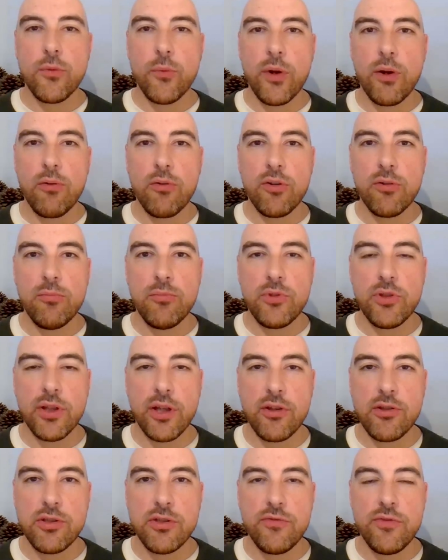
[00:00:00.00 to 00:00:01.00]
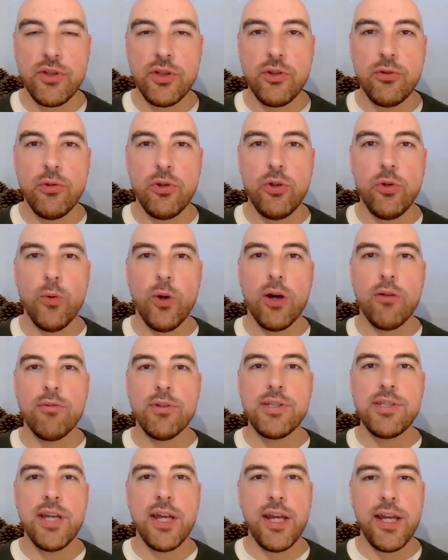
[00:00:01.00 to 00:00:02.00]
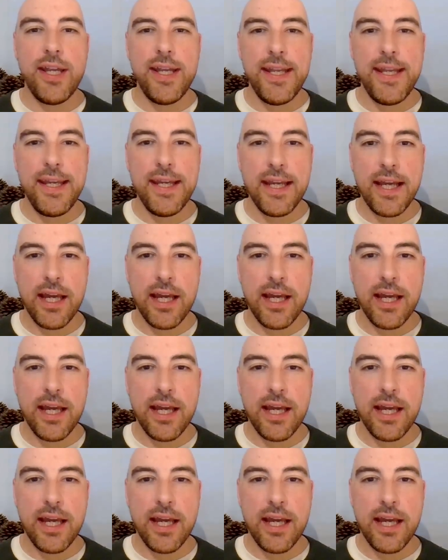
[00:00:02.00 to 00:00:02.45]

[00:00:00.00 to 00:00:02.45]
welcome to those of you who are returning,